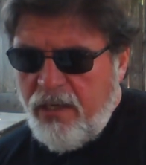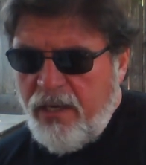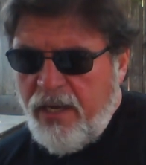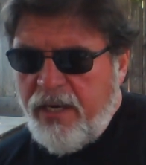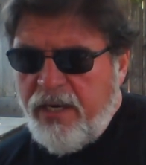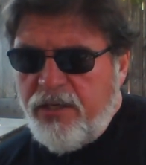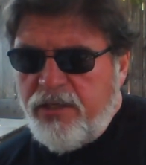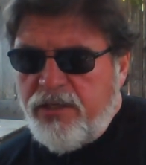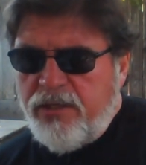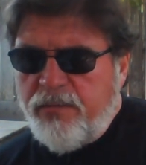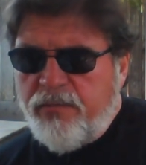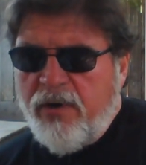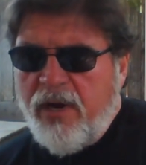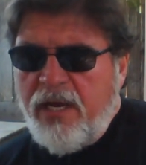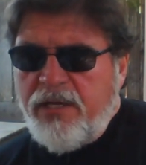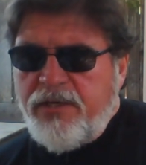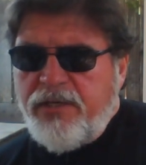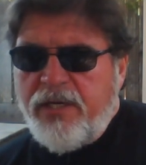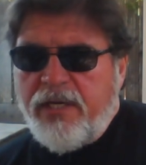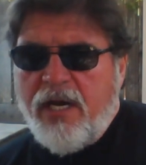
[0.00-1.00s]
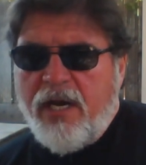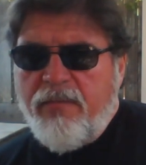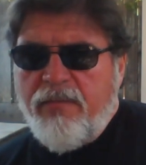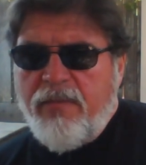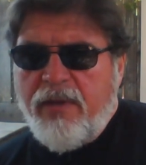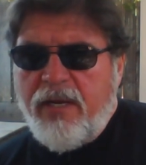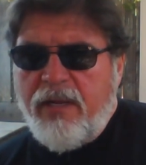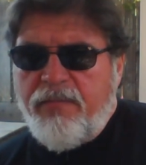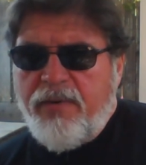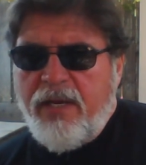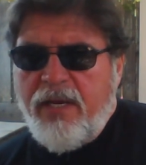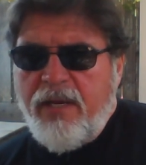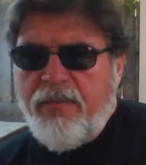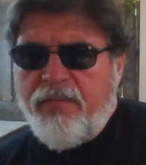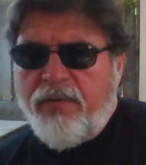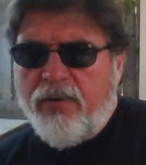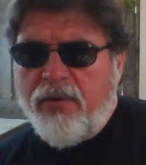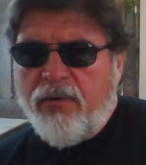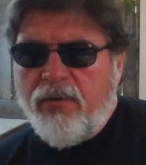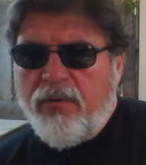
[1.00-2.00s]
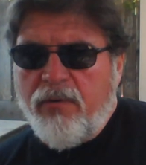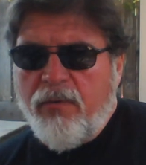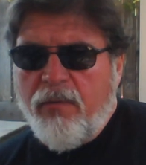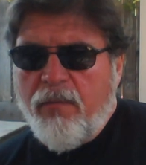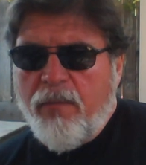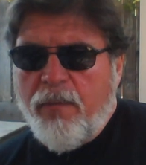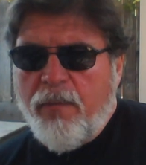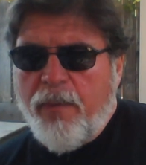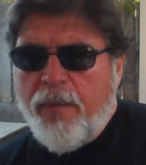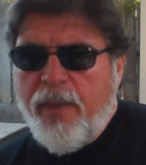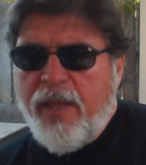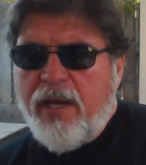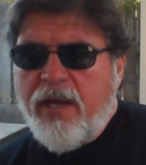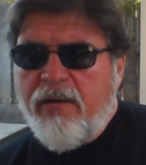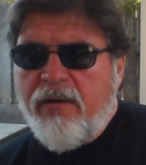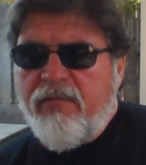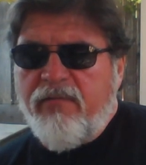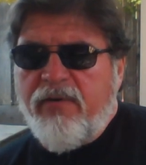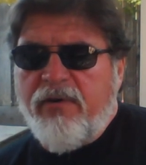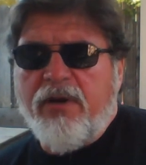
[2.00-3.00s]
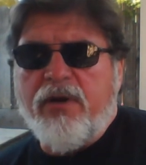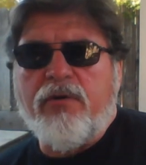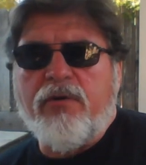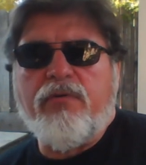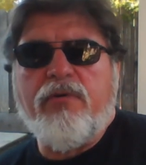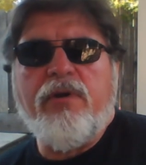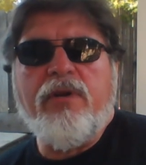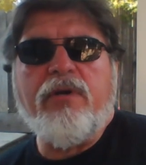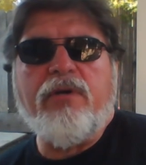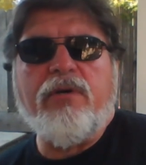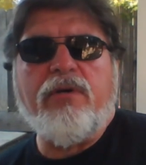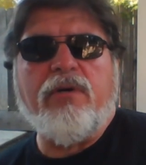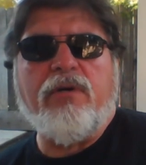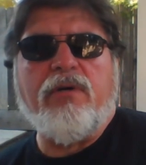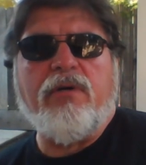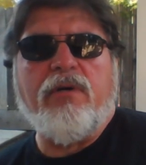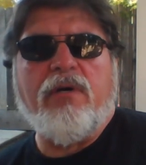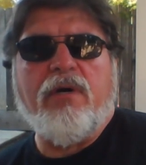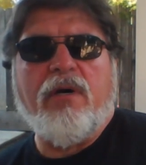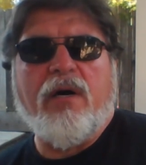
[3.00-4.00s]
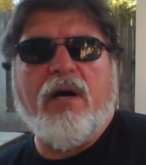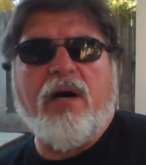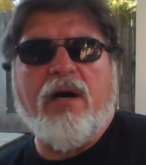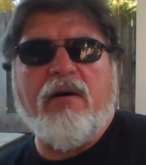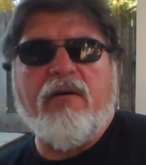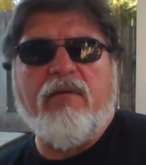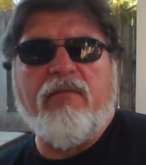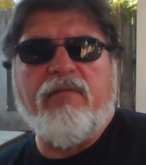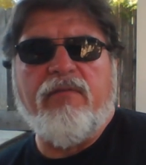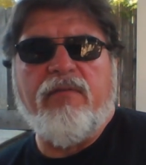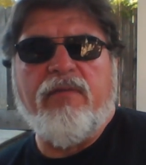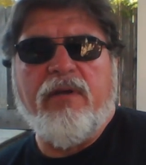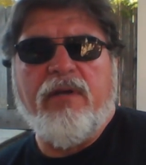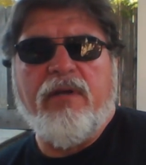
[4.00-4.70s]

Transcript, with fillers: And it's surprising how many people become very critical of